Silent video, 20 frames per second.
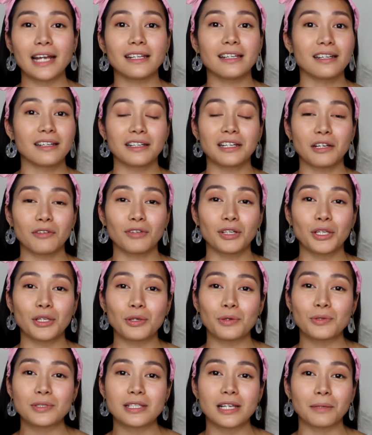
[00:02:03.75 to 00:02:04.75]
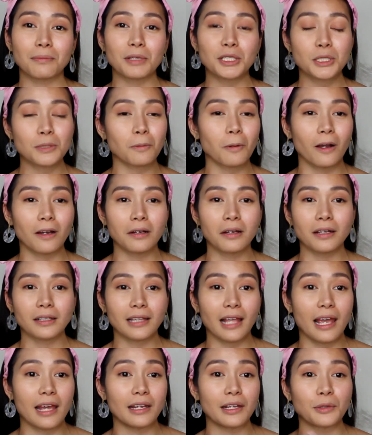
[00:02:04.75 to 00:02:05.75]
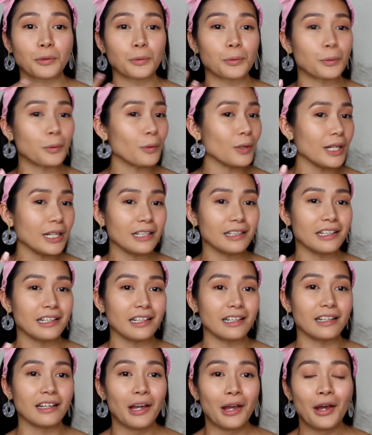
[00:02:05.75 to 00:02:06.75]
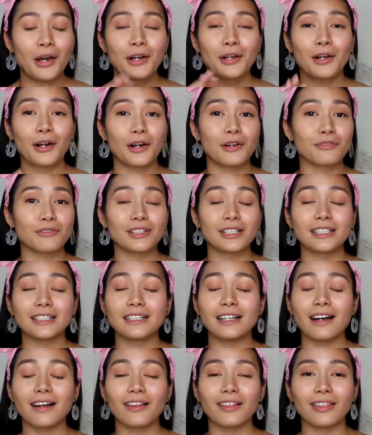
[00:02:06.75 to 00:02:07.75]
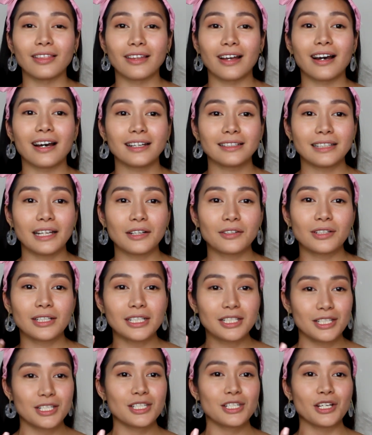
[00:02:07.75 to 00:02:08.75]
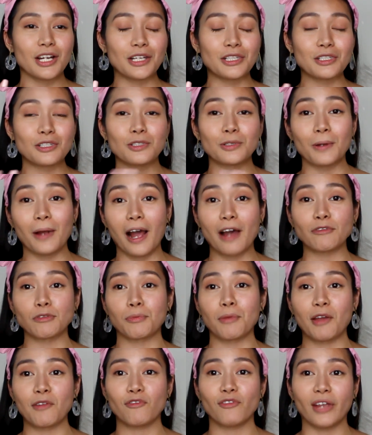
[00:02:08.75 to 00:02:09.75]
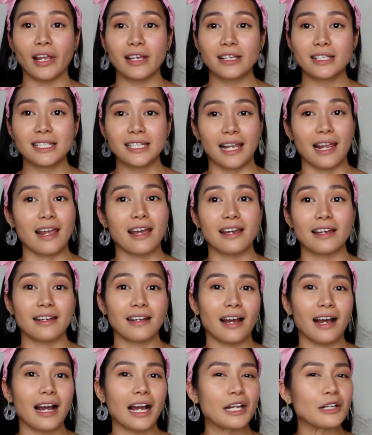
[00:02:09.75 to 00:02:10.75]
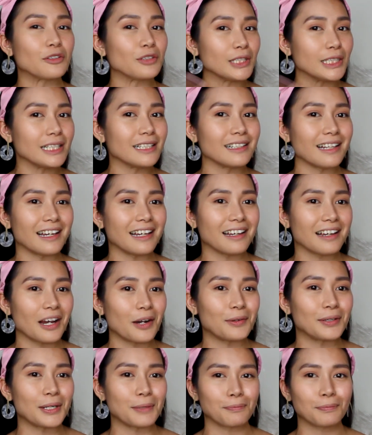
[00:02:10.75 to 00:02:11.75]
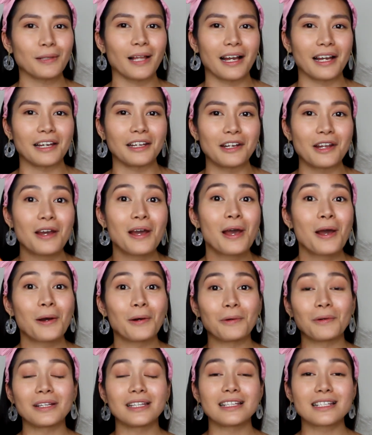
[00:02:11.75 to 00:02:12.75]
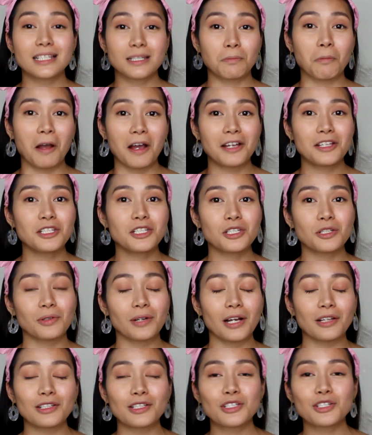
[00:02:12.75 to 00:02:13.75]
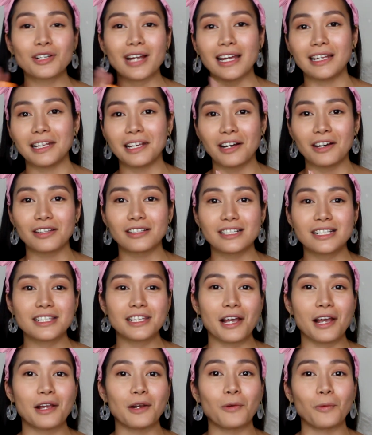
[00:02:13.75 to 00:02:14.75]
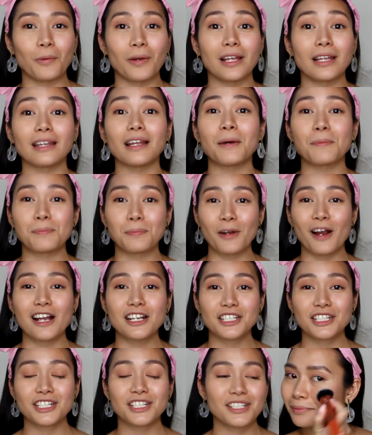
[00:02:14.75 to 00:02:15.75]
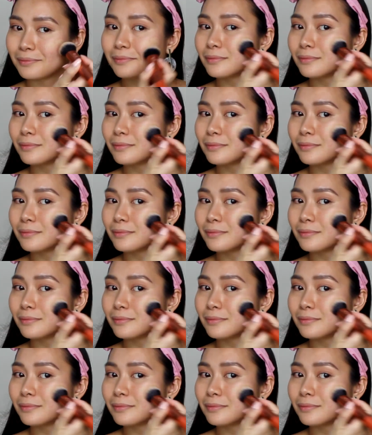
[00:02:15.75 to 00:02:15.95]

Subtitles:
I didn't even use that much product and it really covered a lot. I really just tried to do half of my face and I really like how it applied with the sponge. So now let's try the other side with a brush.